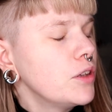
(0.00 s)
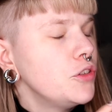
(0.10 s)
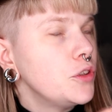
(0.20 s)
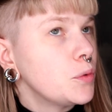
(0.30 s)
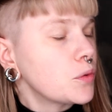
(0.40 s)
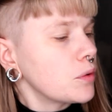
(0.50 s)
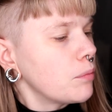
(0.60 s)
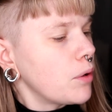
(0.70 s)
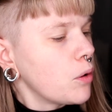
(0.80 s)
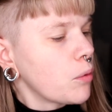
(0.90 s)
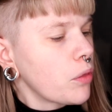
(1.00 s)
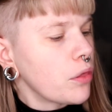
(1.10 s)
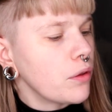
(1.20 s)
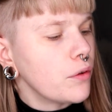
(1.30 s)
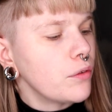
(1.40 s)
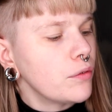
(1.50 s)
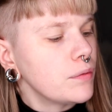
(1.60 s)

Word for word: use both uh,